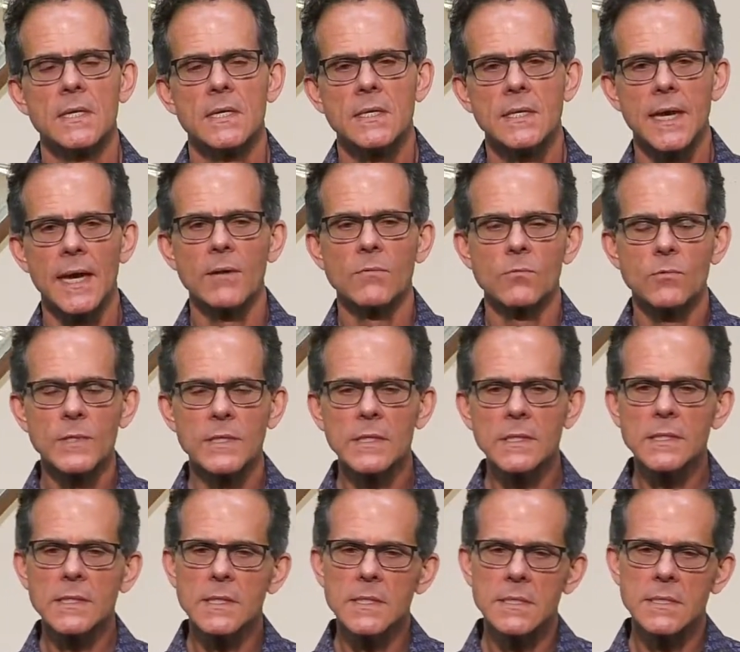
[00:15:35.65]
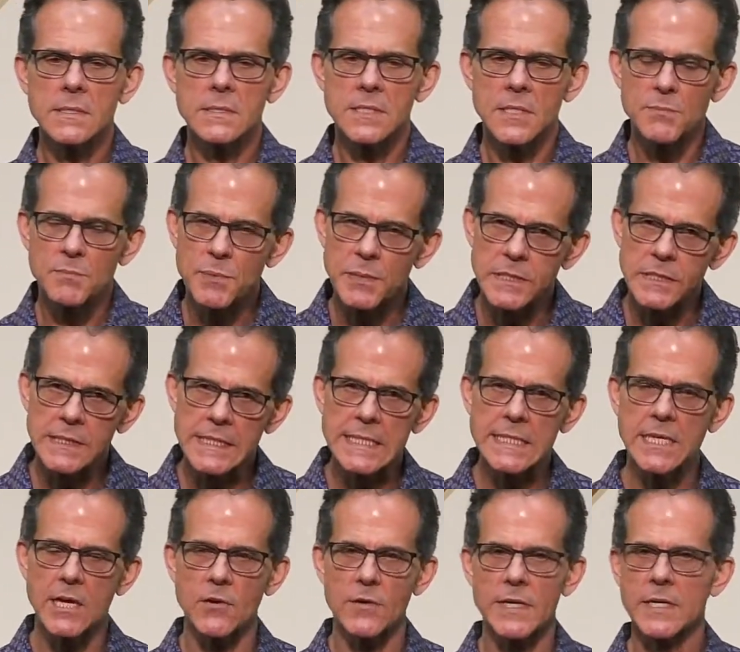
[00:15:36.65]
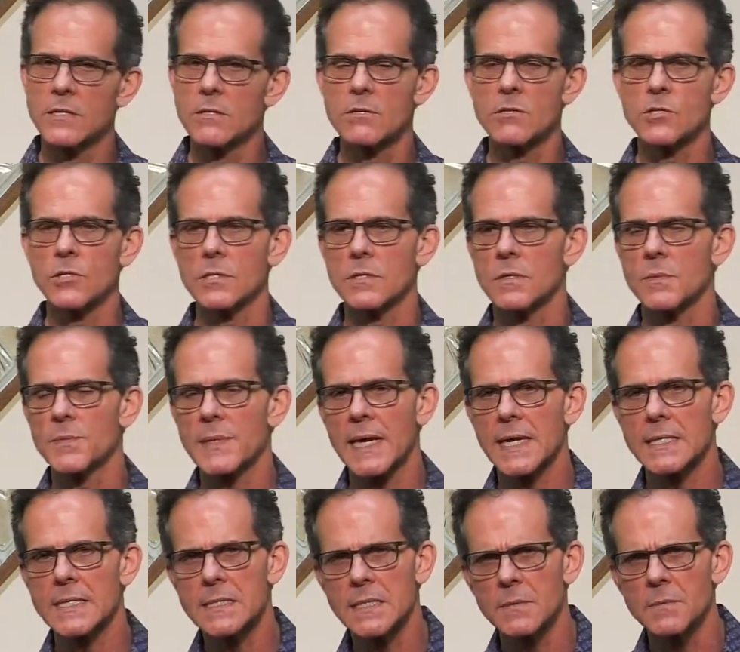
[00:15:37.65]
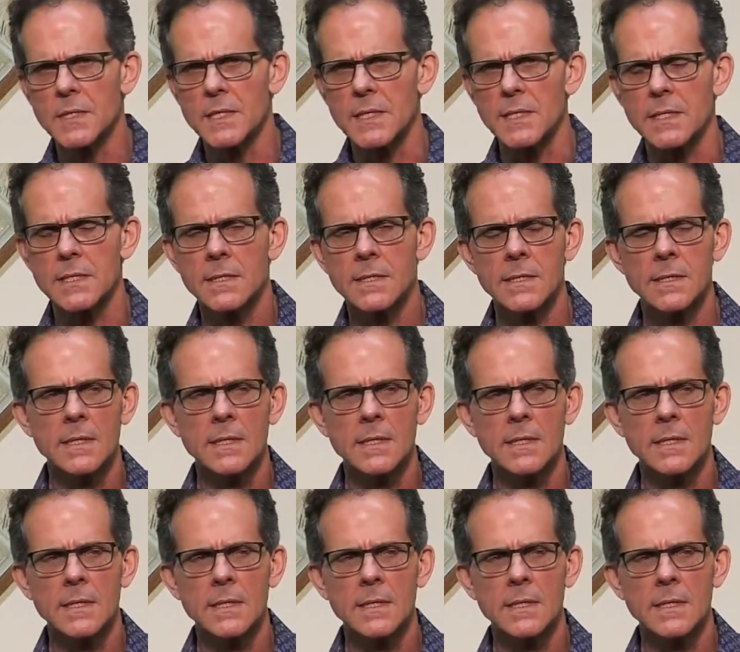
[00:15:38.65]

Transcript: can really deplete our energy. The pandemic